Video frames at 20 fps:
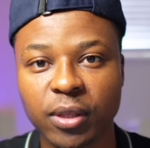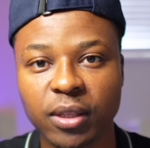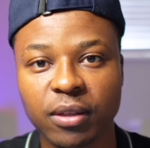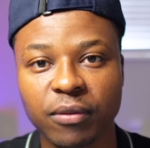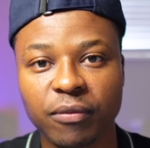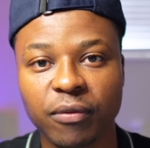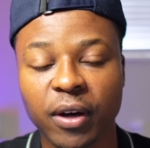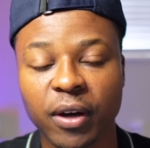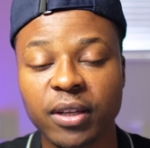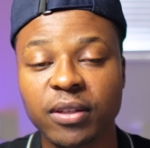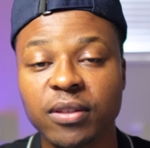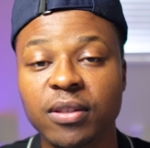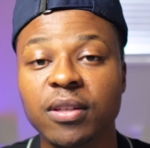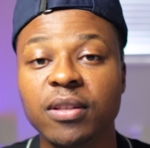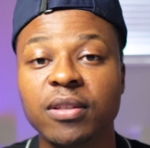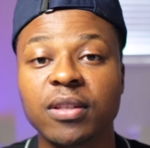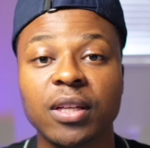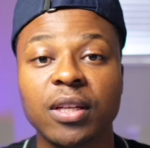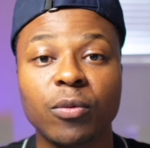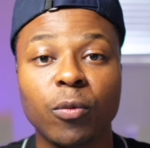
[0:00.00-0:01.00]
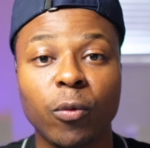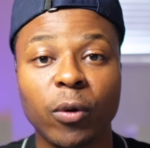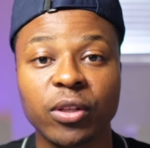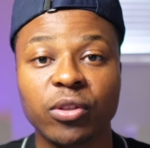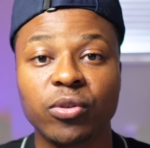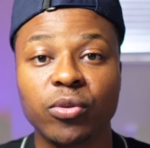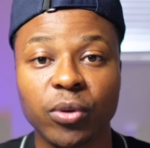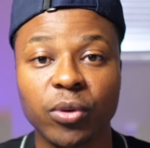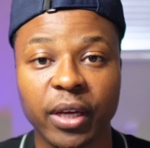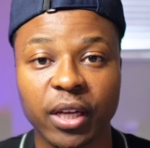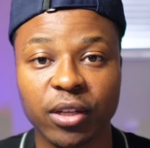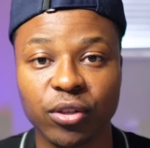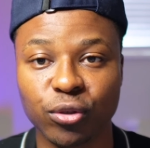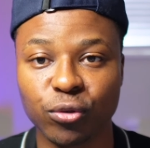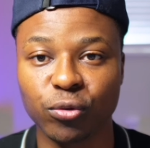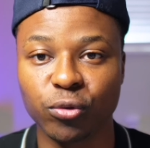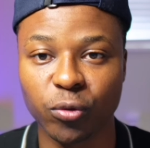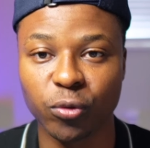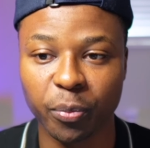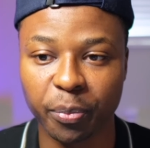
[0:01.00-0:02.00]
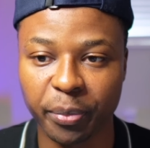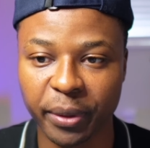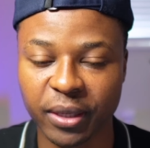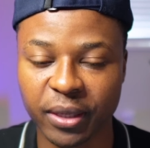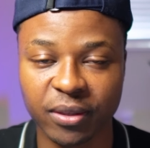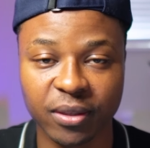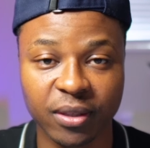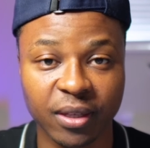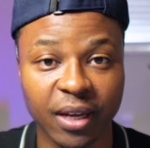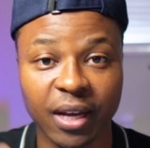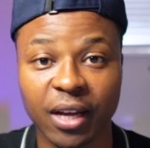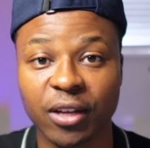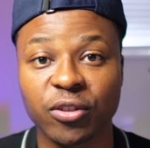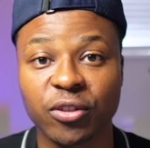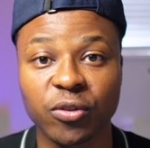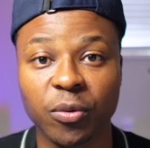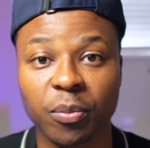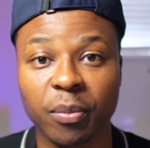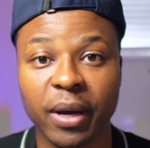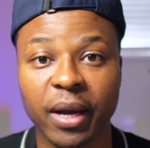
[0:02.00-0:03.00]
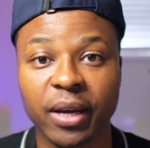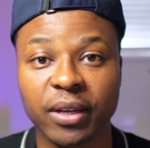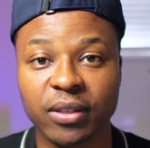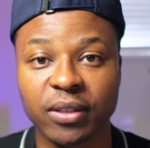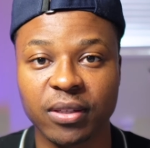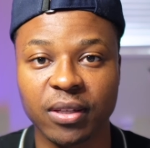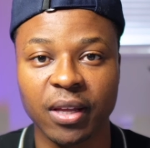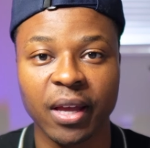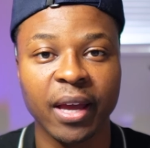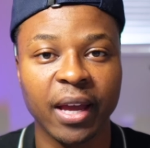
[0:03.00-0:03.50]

devices and what you can do to best customize